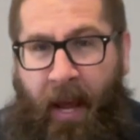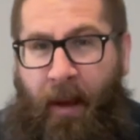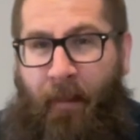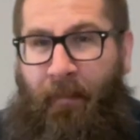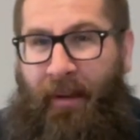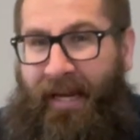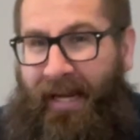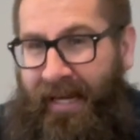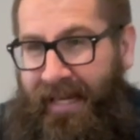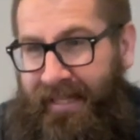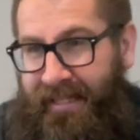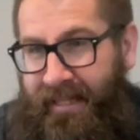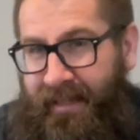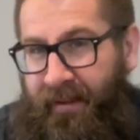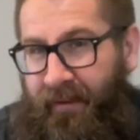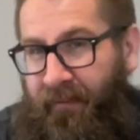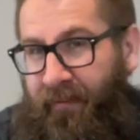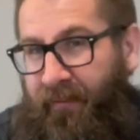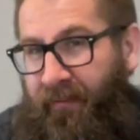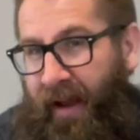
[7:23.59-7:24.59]
because
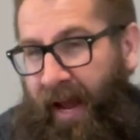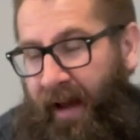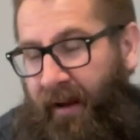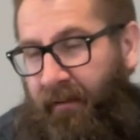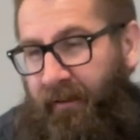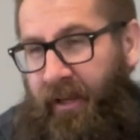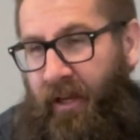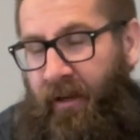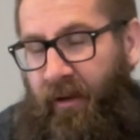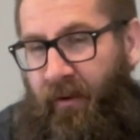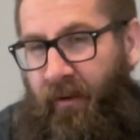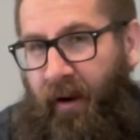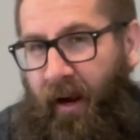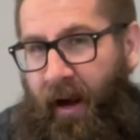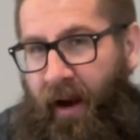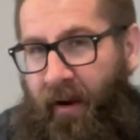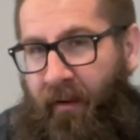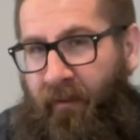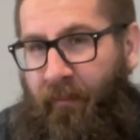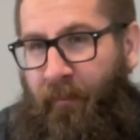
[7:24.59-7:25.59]
the value
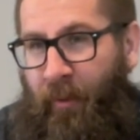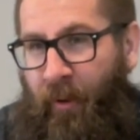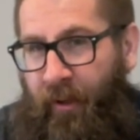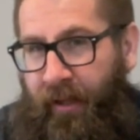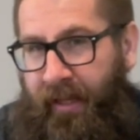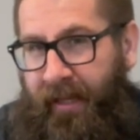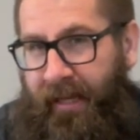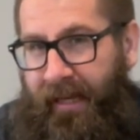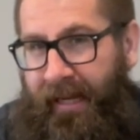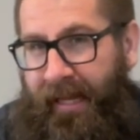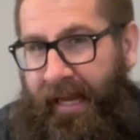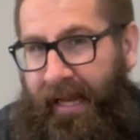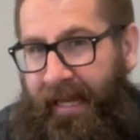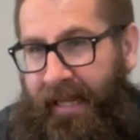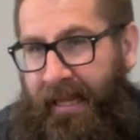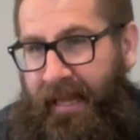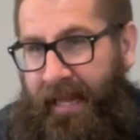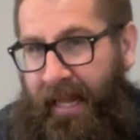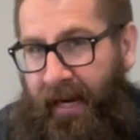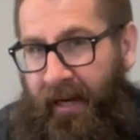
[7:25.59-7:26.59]
of putting it
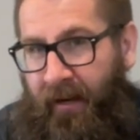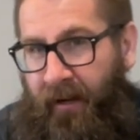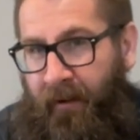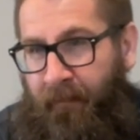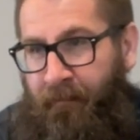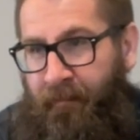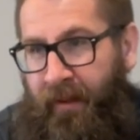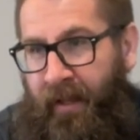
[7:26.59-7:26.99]
in there